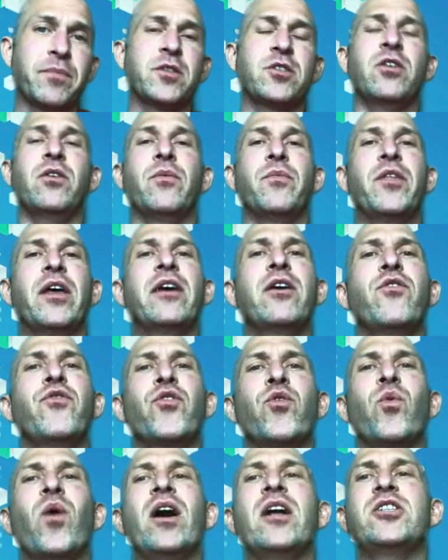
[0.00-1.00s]
So, thank you for
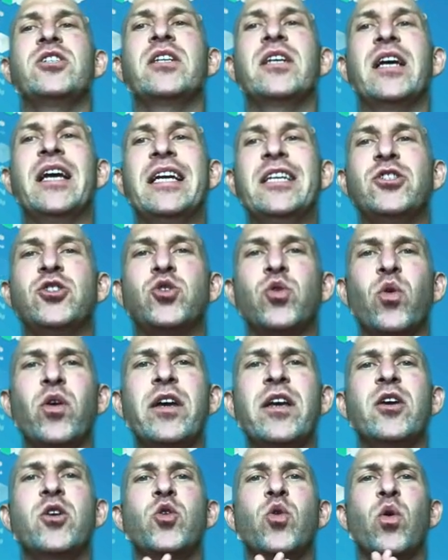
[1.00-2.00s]
watching. Enjoy
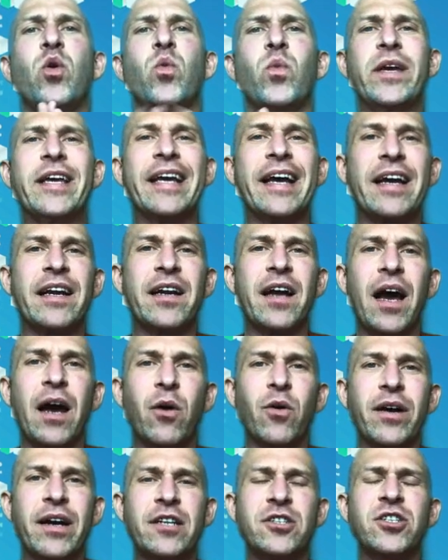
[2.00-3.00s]
your weekend. I
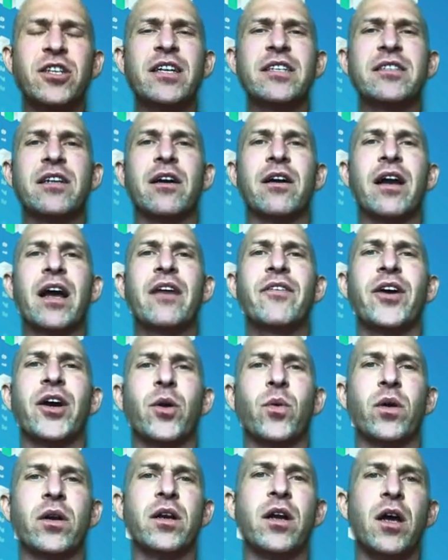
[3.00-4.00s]
will catch you guys later. Have a good
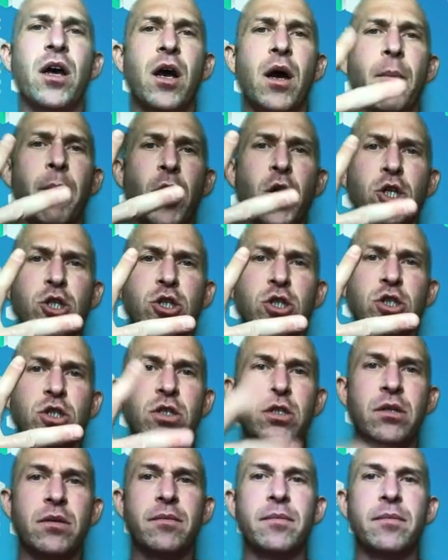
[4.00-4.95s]
one. Peace.